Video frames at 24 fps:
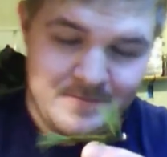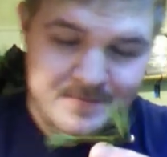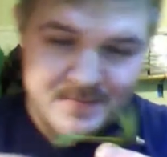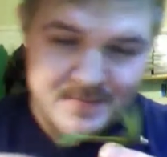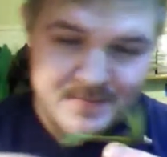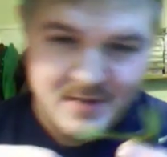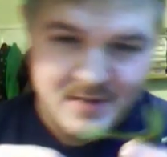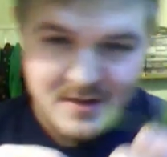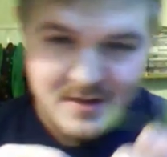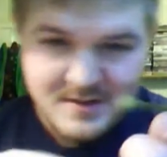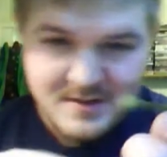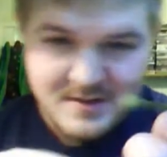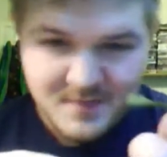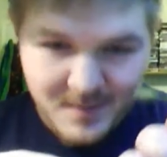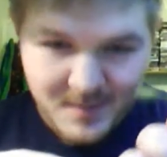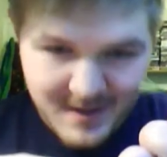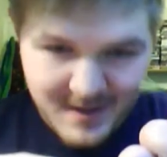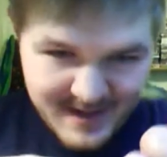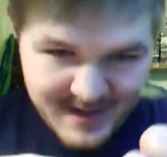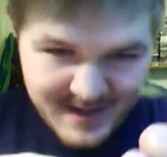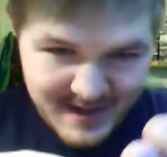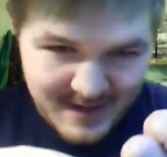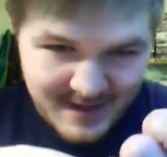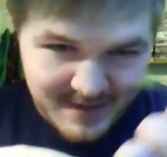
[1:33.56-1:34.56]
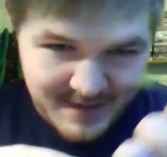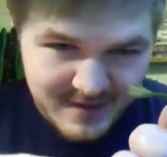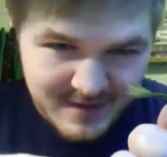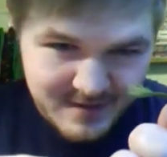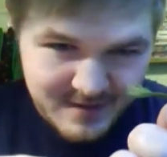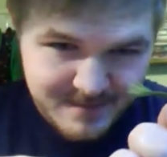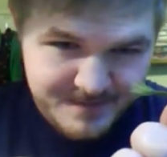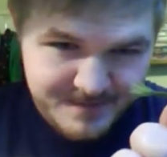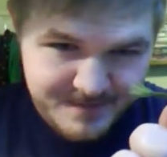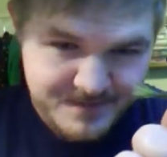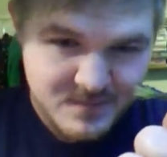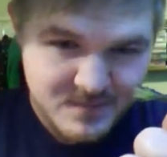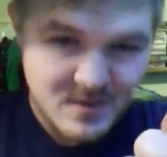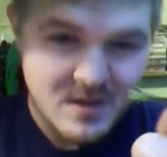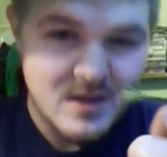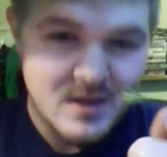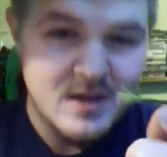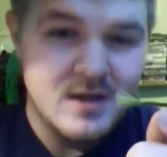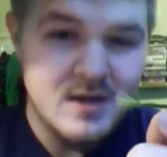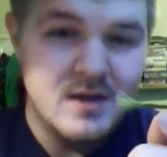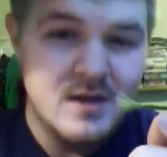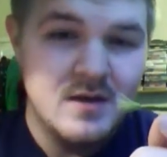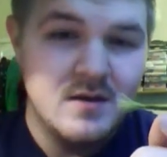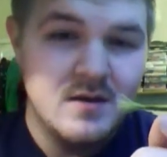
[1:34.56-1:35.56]
and leave the body kind of thin,
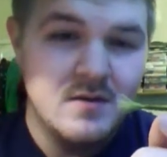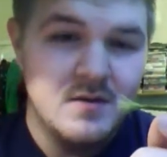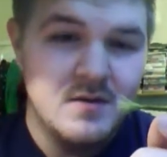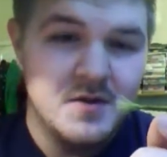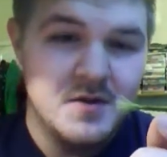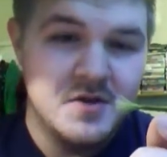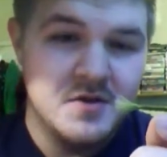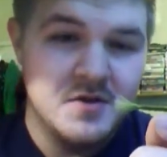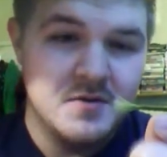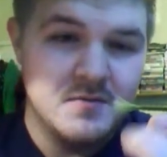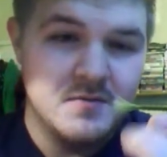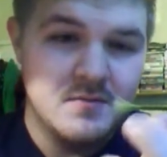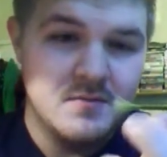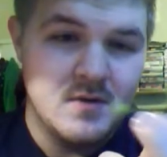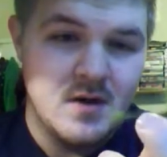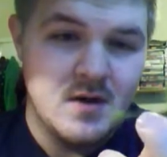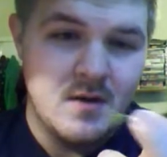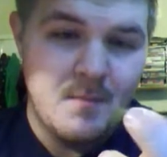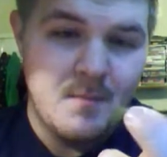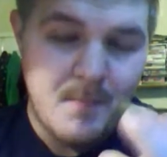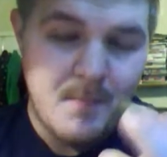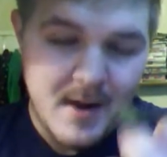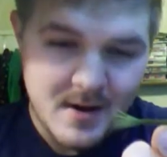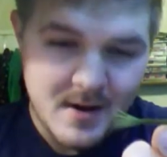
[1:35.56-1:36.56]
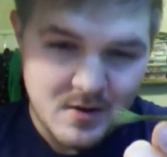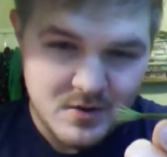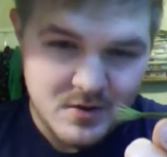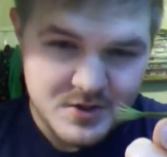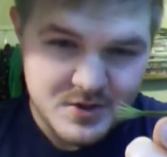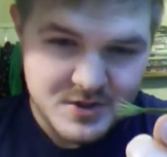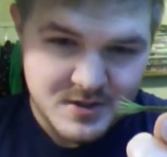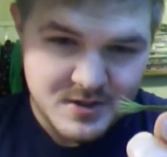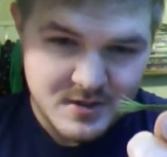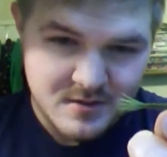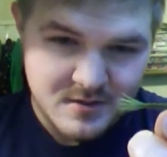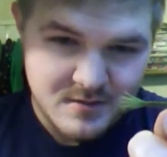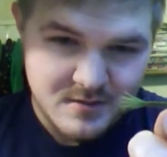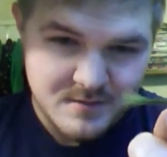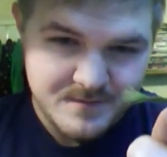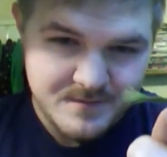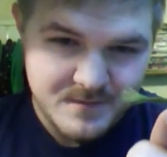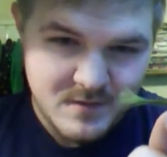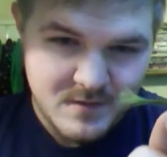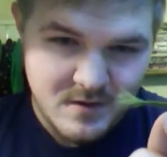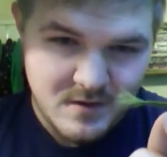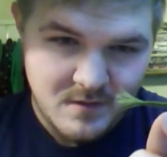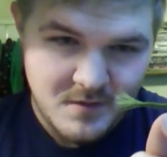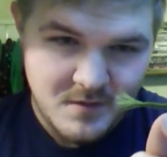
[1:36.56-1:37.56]
this is uh, micro chenille
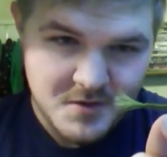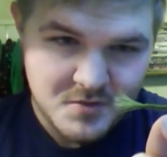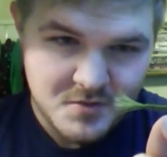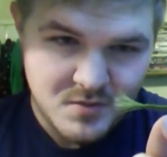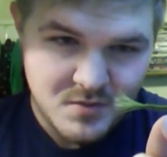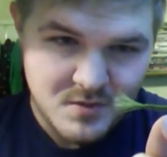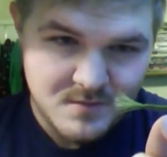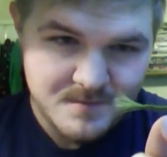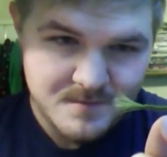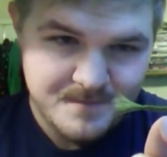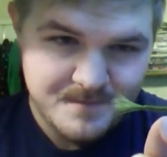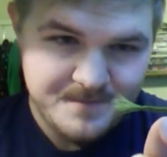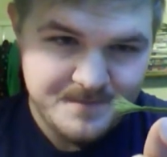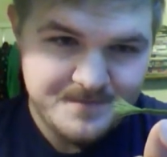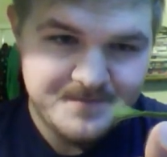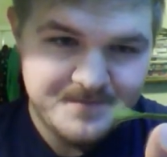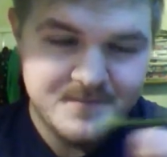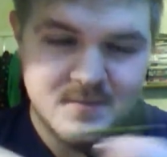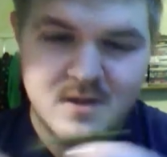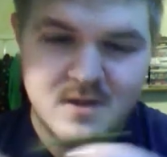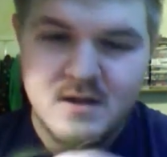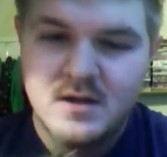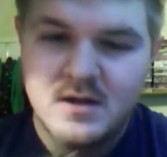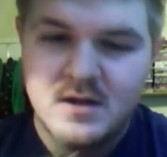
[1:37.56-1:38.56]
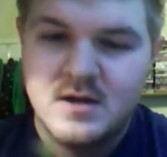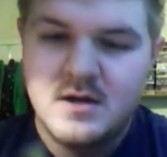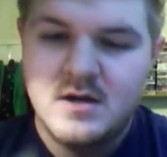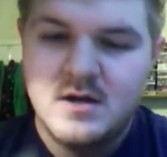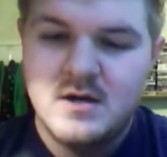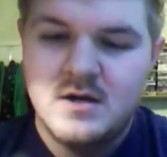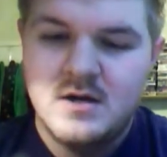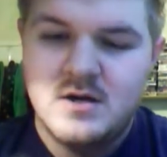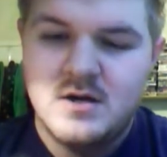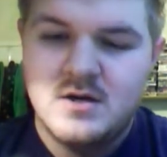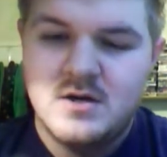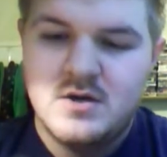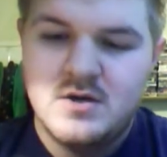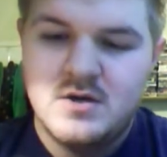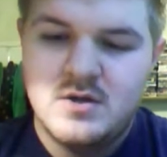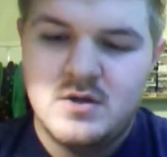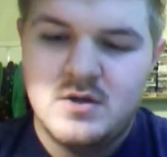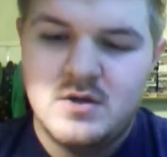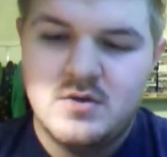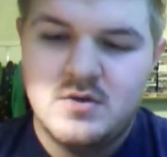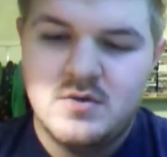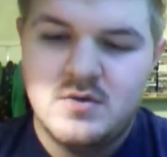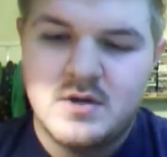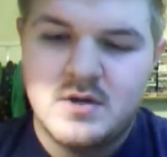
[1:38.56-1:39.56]
on this one.
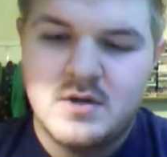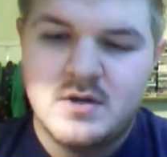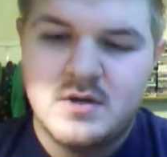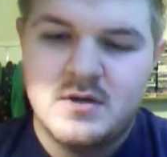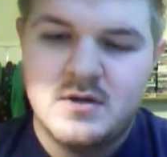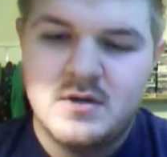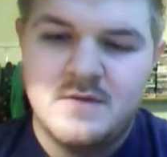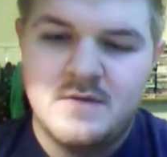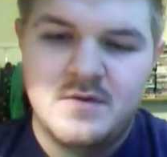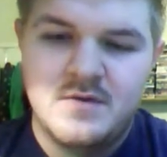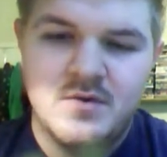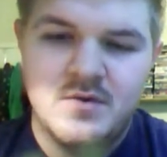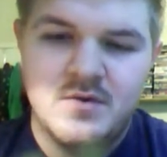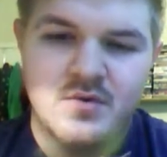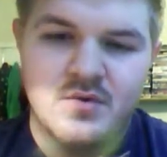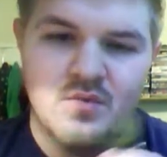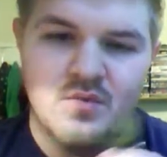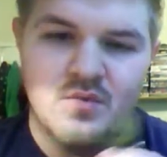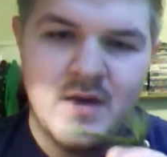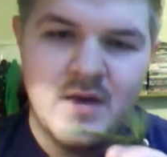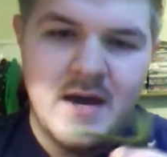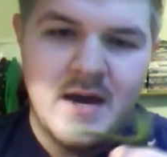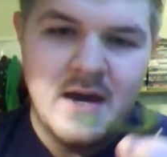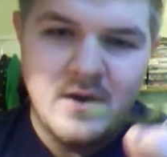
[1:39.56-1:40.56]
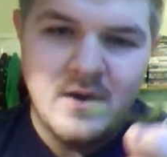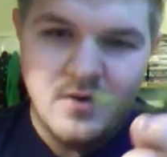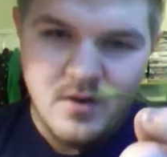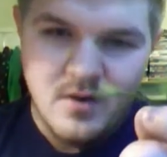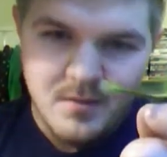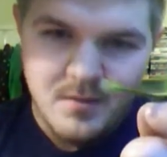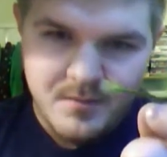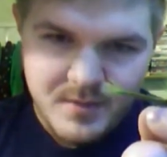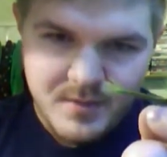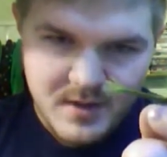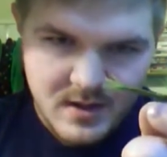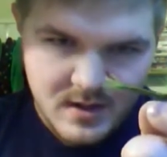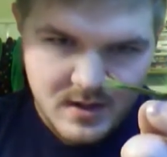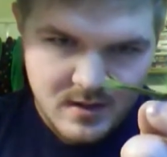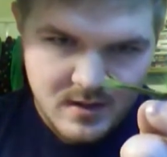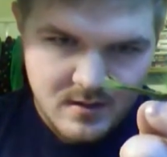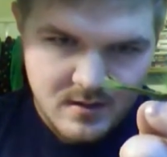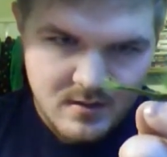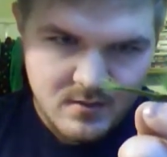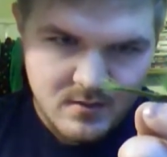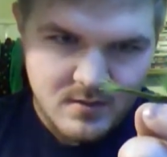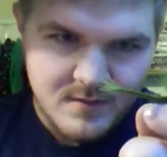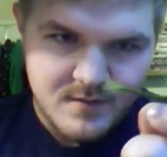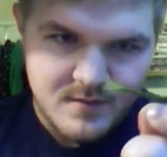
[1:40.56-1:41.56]
You can, if you do it in red or a pink
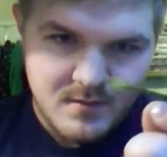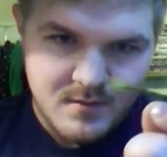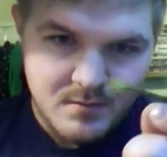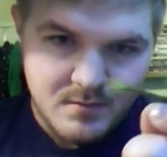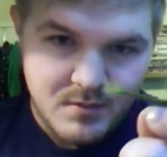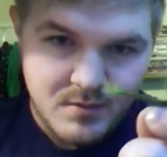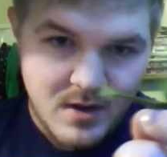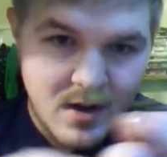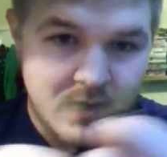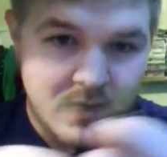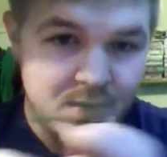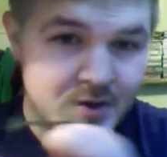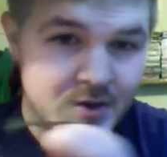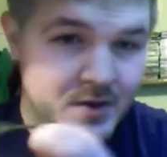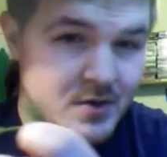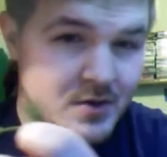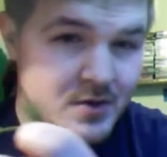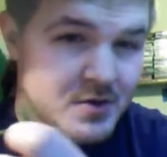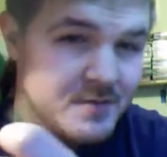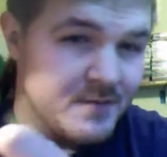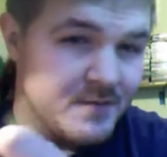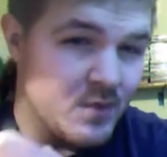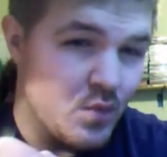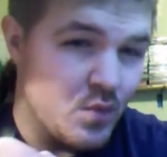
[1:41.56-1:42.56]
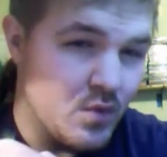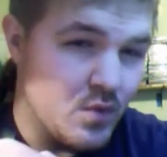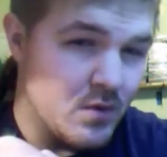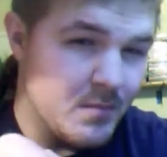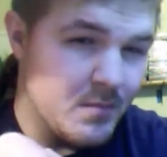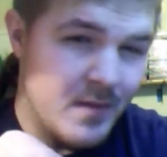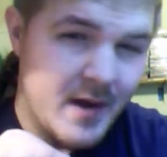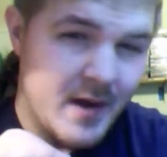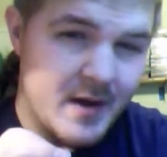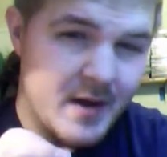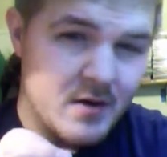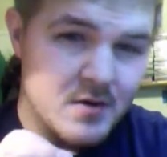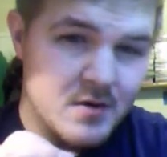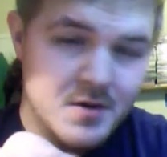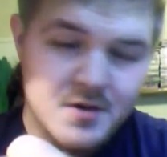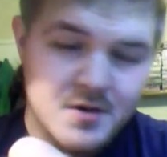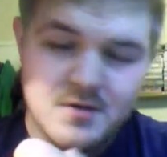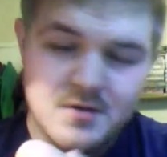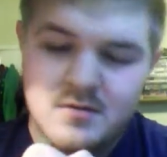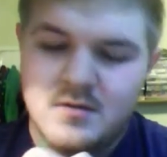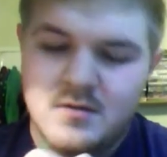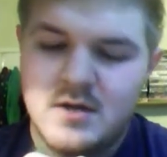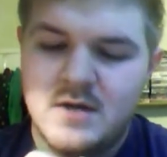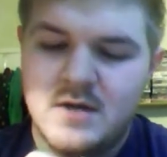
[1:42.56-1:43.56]
or even a brown, you can use them for worm patterns.
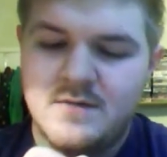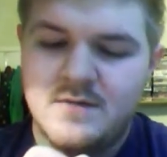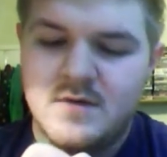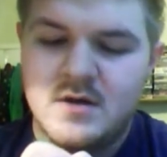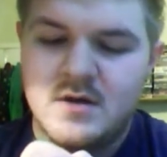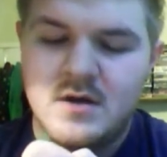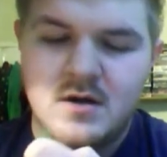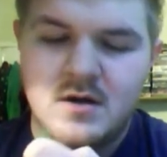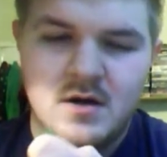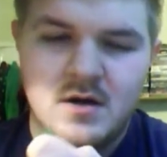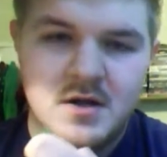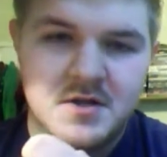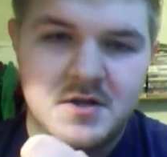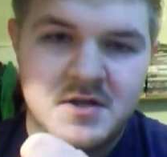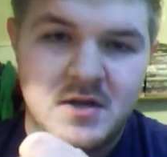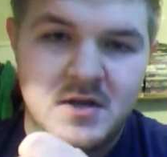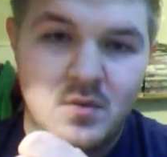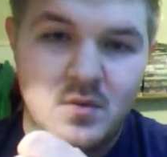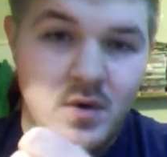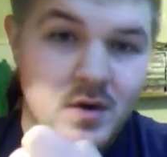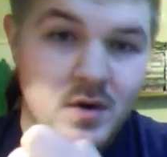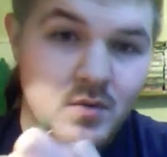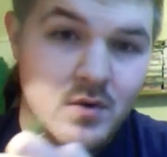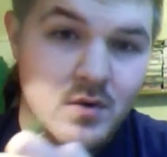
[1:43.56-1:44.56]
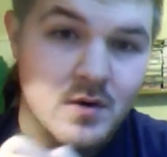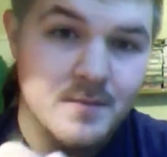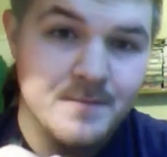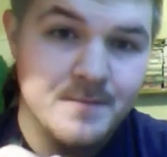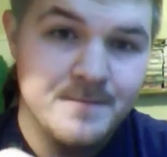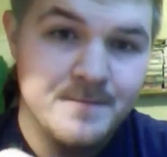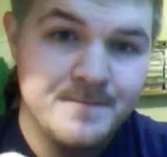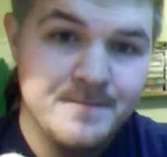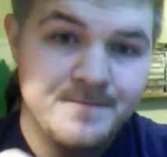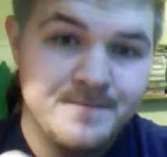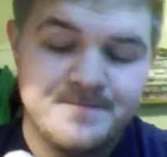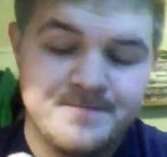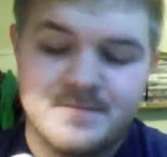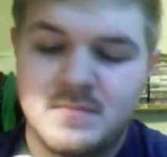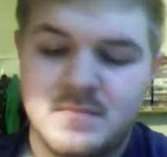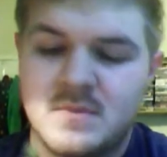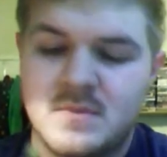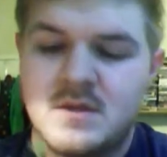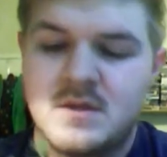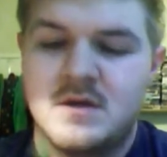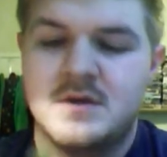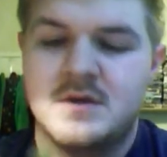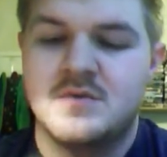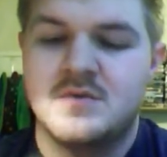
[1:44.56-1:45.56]
Even a San Juan worm.
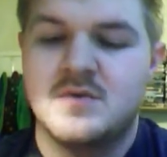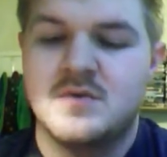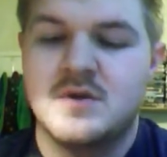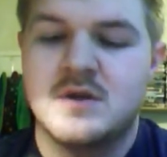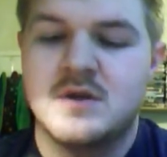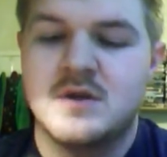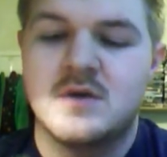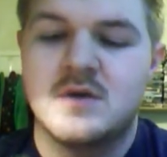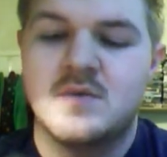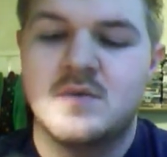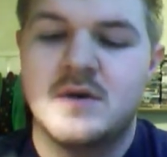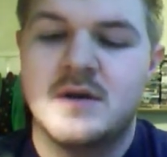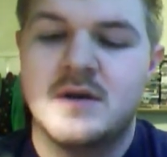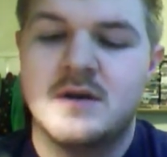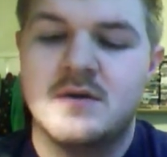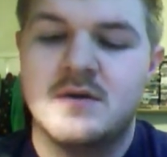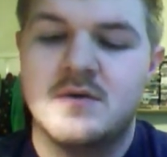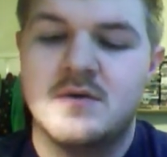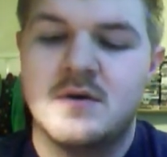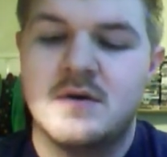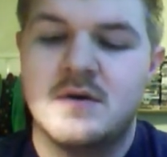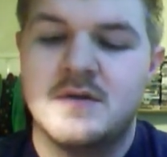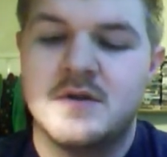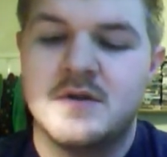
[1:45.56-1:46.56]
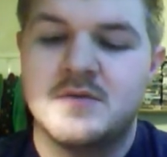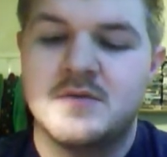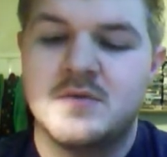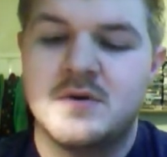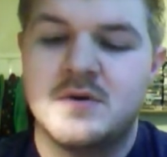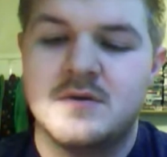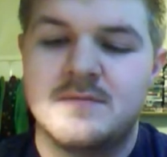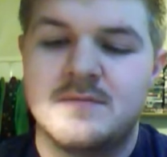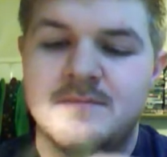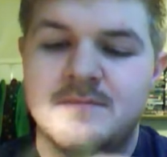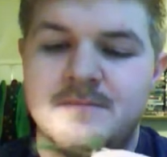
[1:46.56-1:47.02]
It's a really good way to do it on this one.